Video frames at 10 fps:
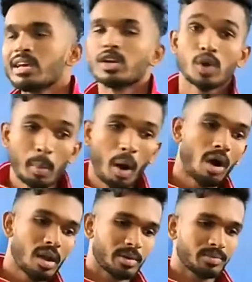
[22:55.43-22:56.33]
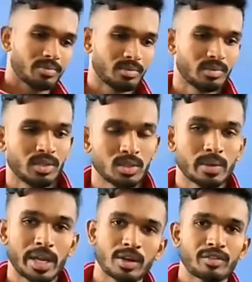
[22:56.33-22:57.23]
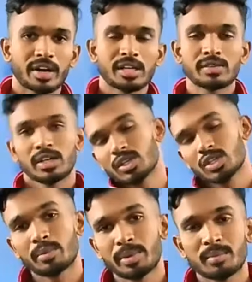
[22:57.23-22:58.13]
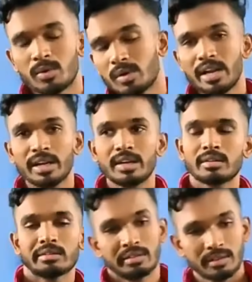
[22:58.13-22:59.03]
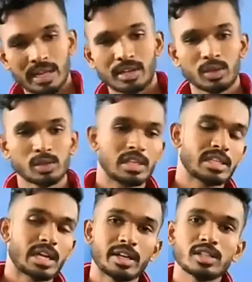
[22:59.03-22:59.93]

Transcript: mall. You and your friends went to a shopping mall and that useless auntie saw